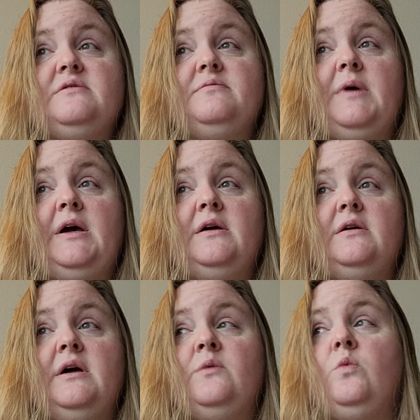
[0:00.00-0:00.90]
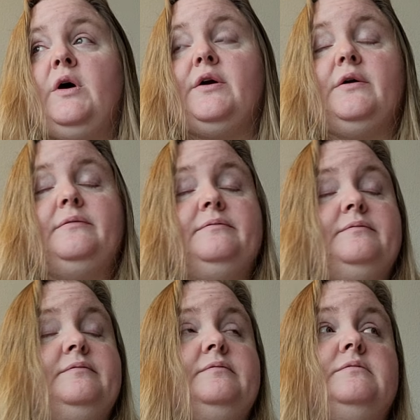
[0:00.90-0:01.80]
of my and water
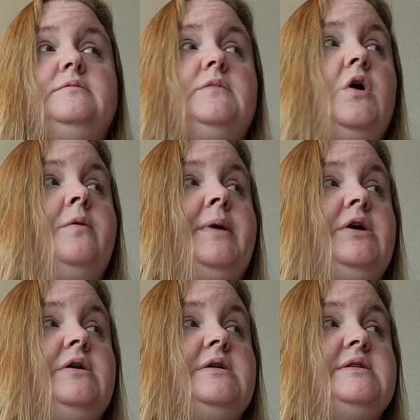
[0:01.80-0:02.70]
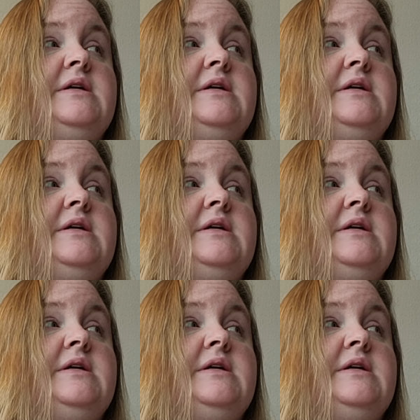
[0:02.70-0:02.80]
oh my goodness,